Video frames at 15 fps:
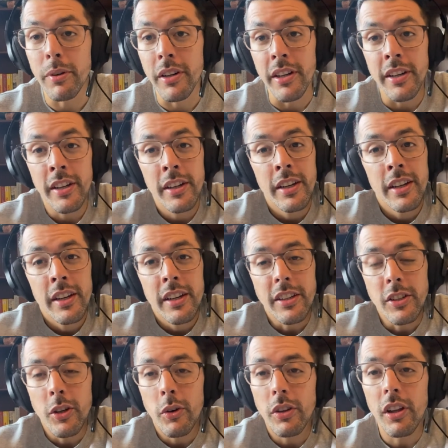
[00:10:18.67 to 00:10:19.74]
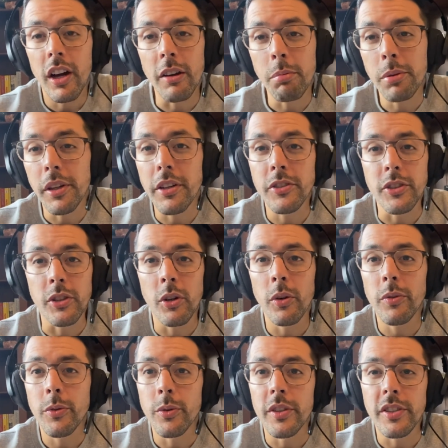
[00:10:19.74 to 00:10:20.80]
But, you know, a lot of players are
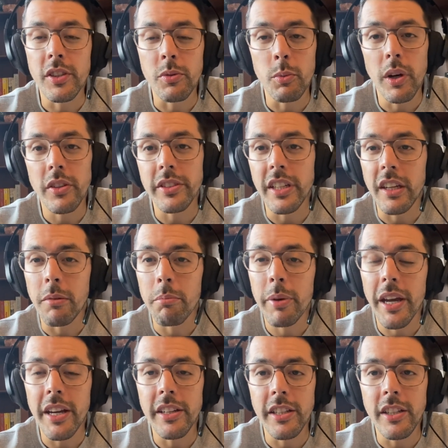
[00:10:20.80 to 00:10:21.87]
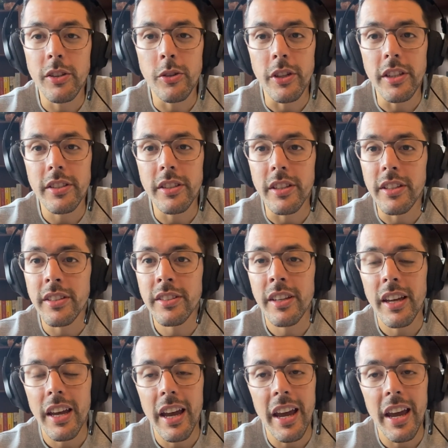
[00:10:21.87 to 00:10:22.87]
going through this as well, taking pay decreases.